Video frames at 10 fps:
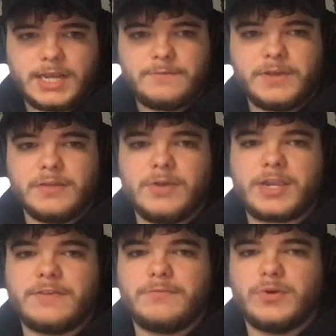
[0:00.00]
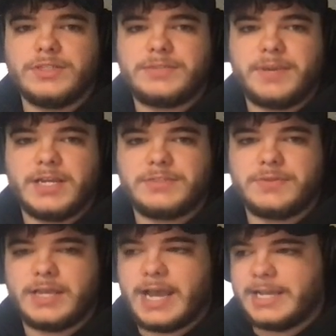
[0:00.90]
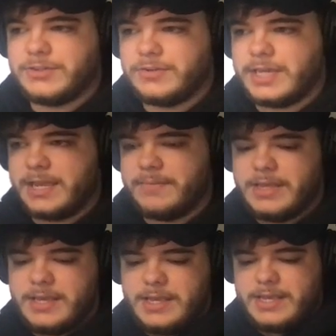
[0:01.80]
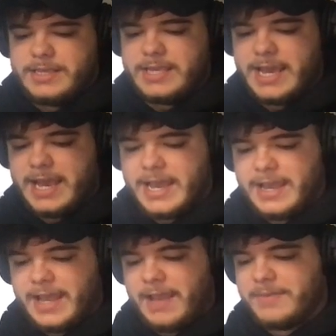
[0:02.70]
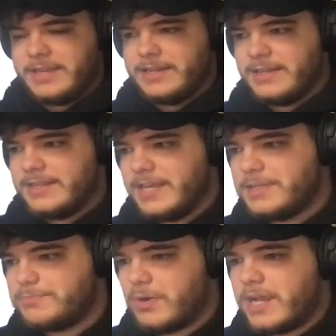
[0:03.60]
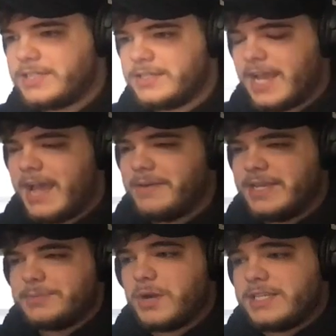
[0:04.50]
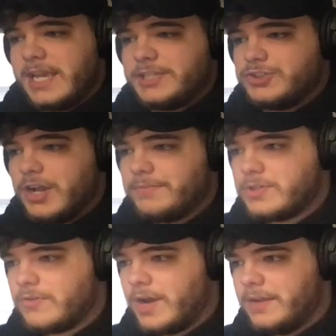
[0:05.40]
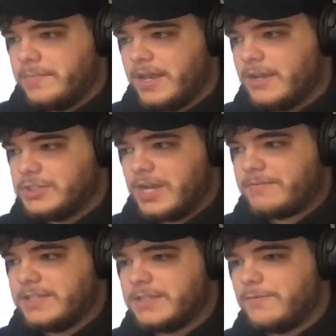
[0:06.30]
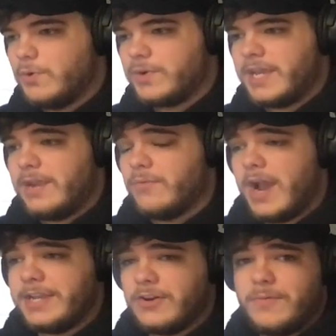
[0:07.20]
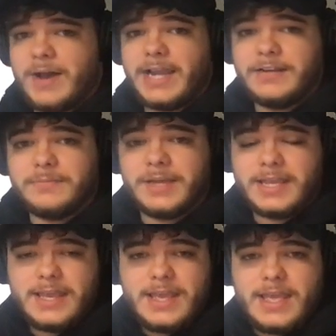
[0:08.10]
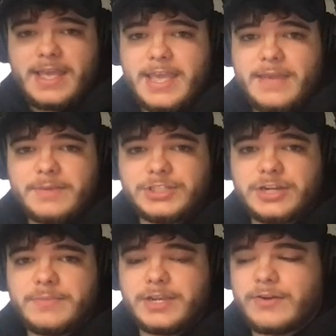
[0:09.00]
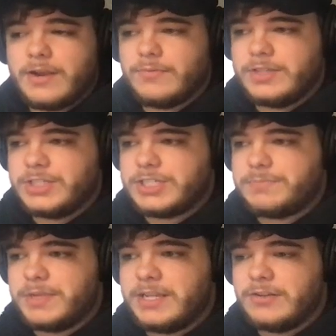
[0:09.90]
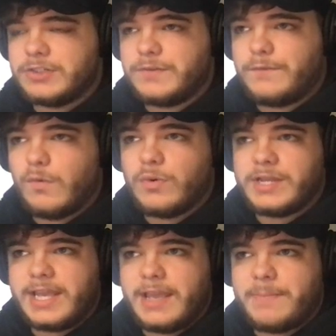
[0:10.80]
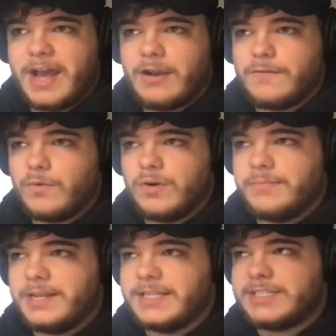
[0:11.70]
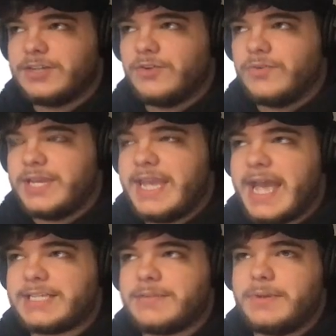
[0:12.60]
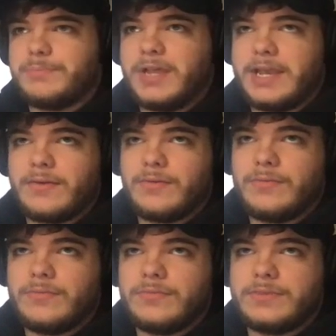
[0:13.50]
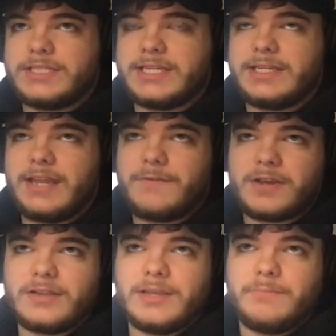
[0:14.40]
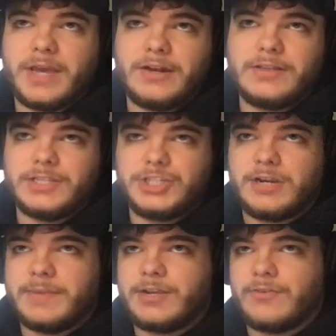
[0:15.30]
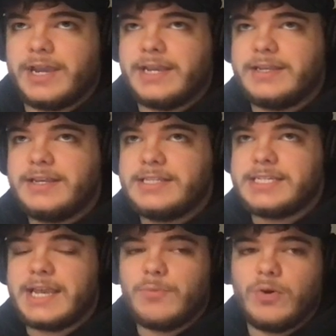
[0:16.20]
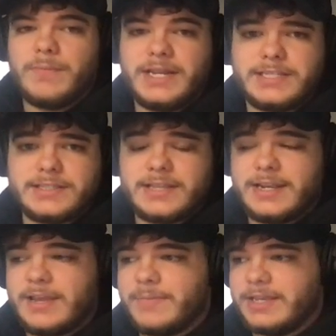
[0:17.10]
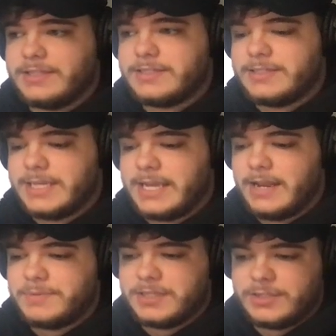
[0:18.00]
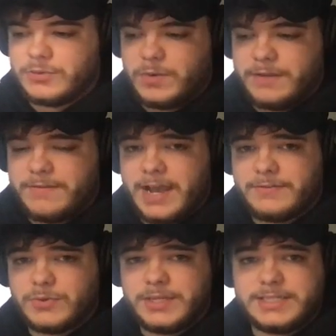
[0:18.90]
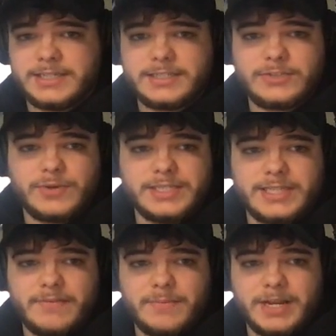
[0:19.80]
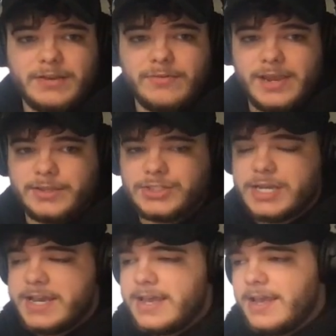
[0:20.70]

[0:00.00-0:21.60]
kind of feeling Markieff Morris, to be honest, with a high total game. Yeah, I mean, his price has dropped quite a bit on DraftKings at 4K, where I don't mind him, but him and Jeremy Grant really just splitting those 48 power forward minutes, so he has to be playing significantly better than Jeremy Grant to get more minutes than him and to get up to the 25, 26, 27 minute range.